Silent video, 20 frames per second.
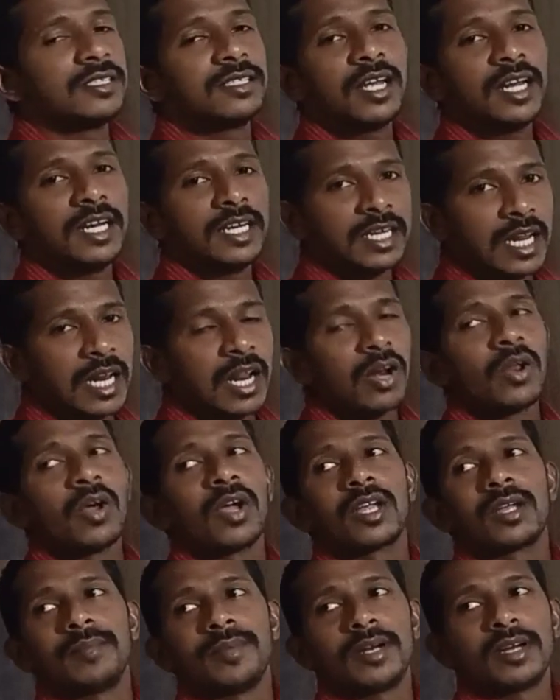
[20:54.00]
is the internal
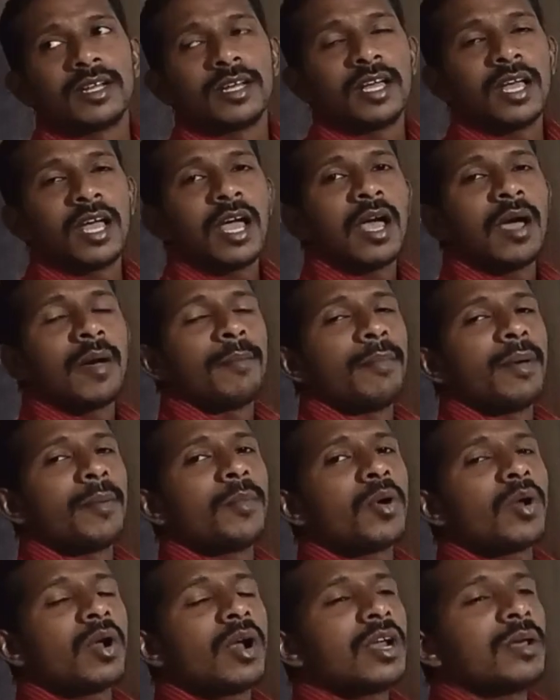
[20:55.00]
document.
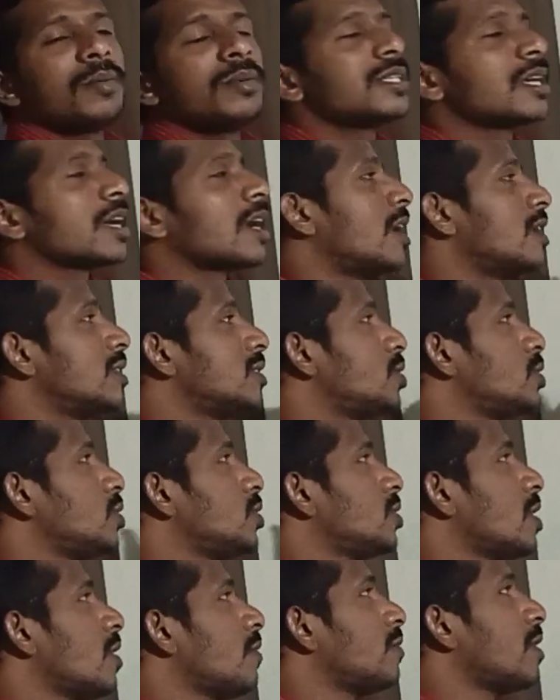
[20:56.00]
Memorandum is the
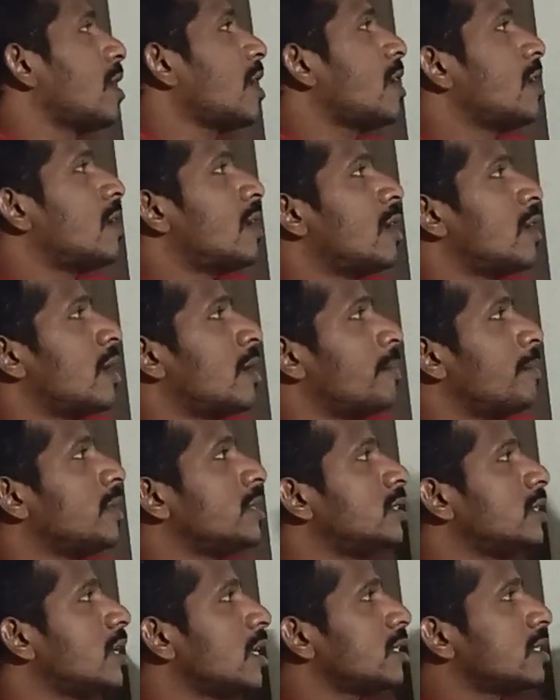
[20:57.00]
constitution of the
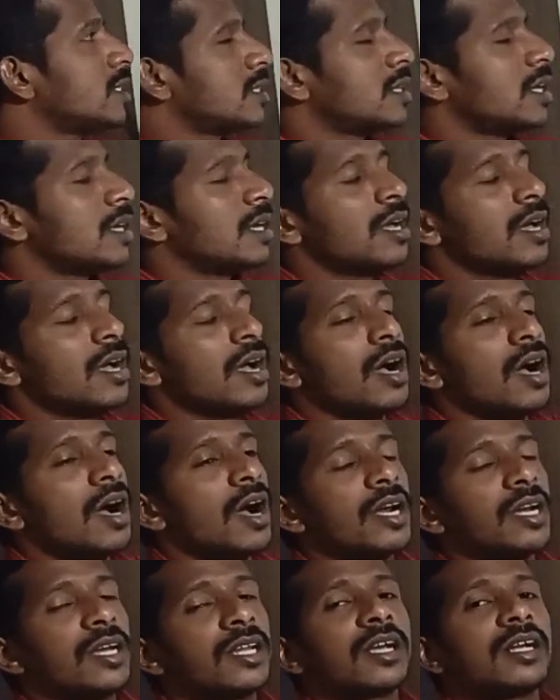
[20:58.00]
business,
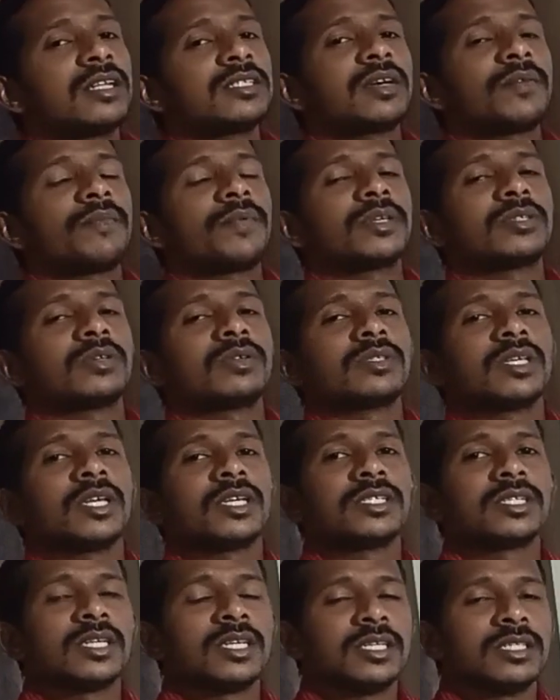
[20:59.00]
articles of
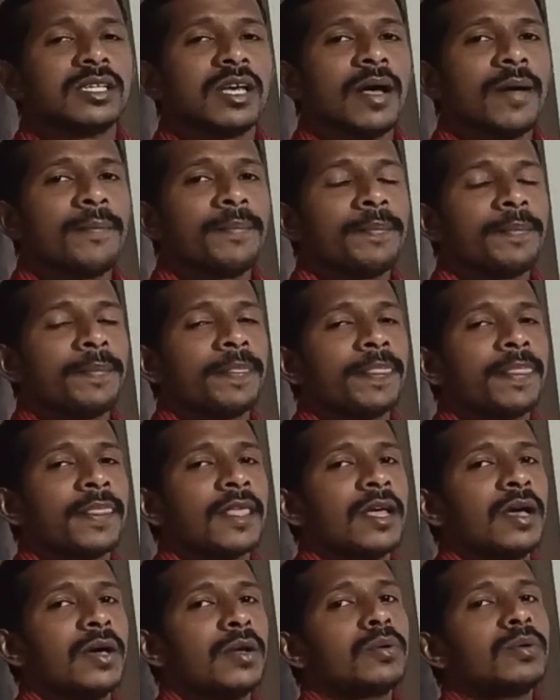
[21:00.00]
association is the
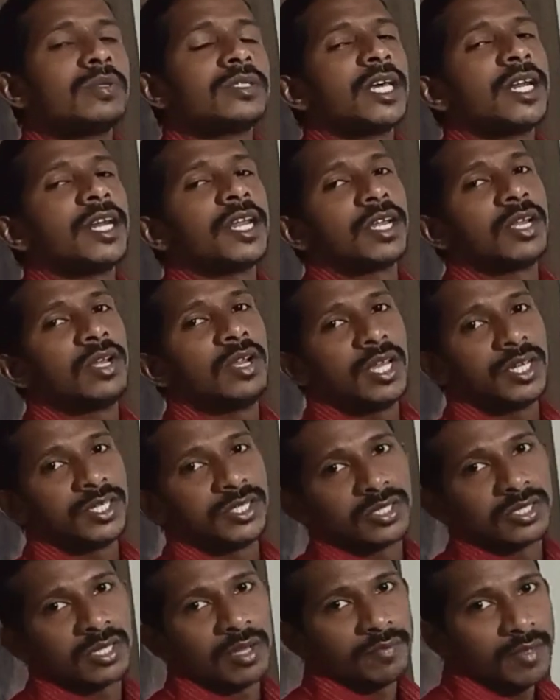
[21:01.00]
rules and
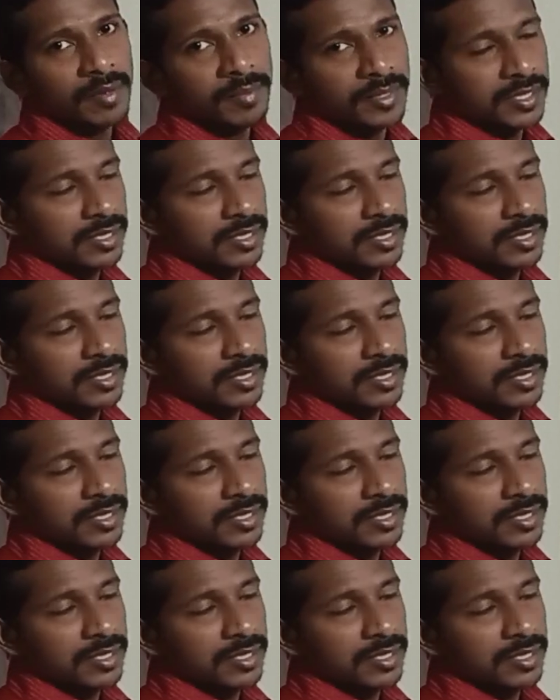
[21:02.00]
regulations of the